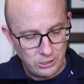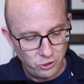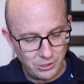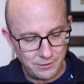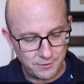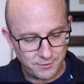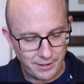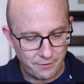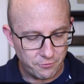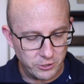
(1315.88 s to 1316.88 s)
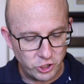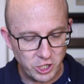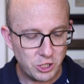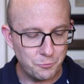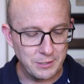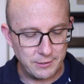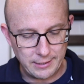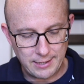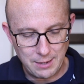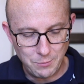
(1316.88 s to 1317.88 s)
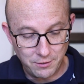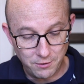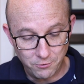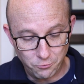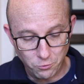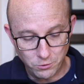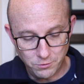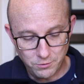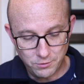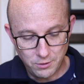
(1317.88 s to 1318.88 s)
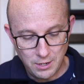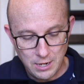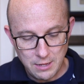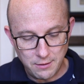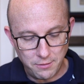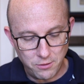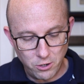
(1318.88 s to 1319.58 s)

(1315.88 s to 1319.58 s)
Jesus said, "For judgment I came into this world, that